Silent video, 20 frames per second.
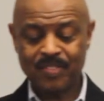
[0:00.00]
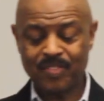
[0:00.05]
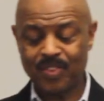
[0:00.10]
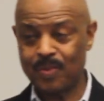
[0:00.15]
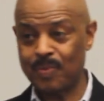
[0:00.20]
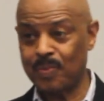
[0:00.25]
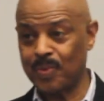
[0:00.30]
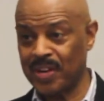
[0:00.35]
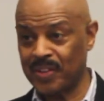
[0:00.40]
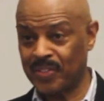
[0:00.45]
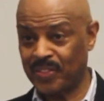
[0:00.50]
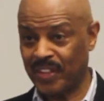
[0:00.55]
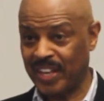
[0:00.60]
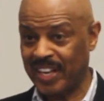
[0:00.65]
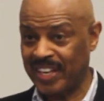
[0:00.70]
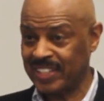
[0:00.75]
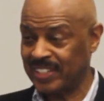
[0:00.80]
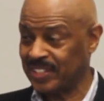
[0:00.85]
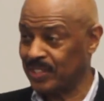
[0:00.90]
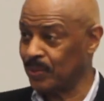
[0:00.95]
From one
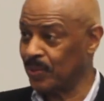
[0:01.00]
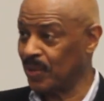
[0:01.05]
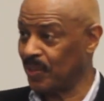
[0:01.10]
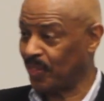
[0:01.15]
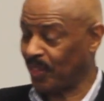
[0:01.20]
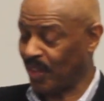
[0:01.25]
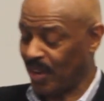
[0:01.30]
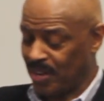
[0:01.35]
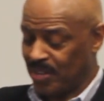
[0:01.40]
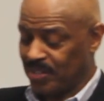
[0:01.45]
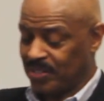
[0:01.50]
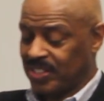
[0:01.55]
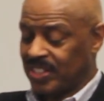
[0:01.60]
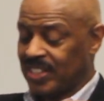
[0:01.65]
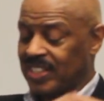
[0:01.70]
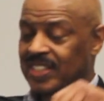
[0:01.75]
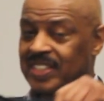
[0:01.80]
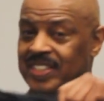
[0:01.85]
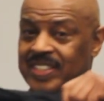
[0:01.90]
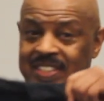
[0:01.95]
thing to a thought,
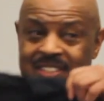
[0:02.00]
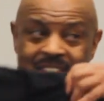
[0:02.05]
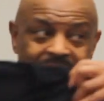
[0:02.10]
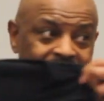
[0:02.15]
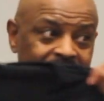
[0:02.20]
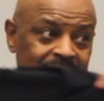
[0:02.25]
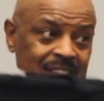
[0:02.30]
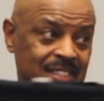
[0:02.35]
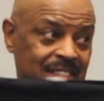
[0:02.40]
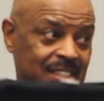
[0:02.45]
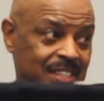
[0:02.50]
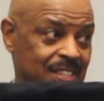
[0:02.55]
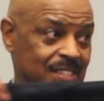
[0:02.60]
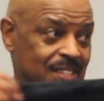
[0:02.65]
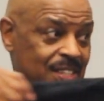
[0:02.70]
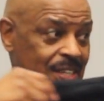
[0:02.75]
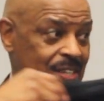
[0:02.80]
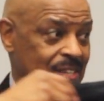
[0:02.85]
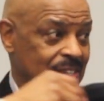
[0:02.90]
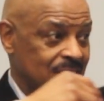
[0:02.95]
just like a
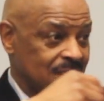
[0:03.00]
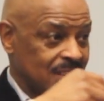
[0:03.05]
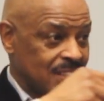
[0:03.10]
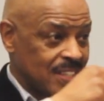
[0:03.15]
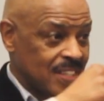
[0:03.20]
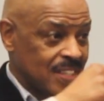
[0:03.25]
t-shirt.